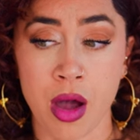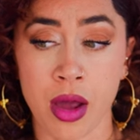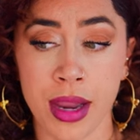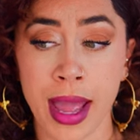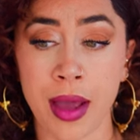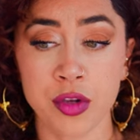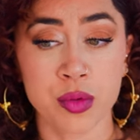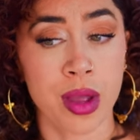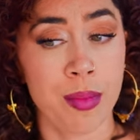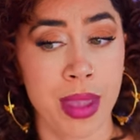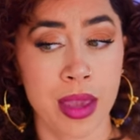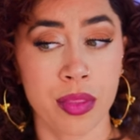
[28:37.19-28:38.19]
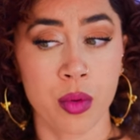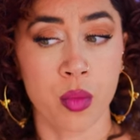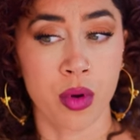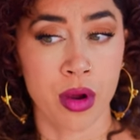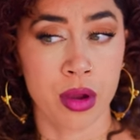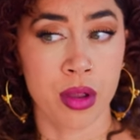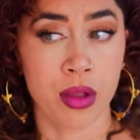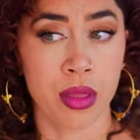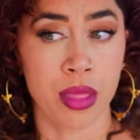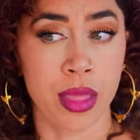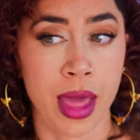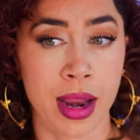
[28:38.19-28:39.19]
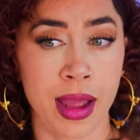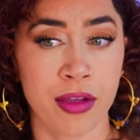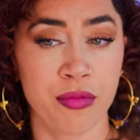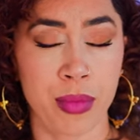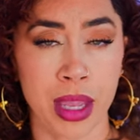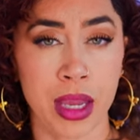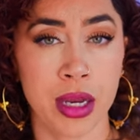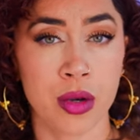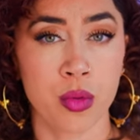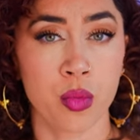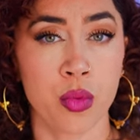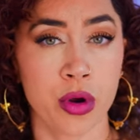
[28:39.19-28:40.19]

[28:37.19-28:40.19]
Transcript: on how do I make the work that I've made